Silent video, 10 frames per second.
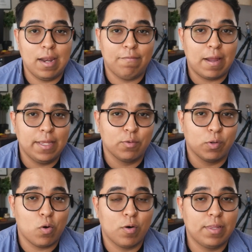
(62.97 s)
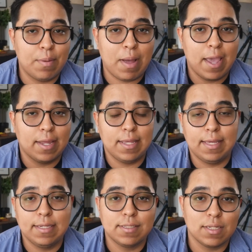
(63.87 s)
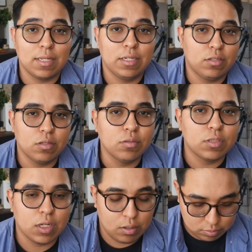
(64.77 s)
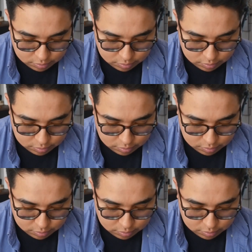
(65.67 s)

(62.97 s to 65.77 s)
And if I need to record them, I can easily do so.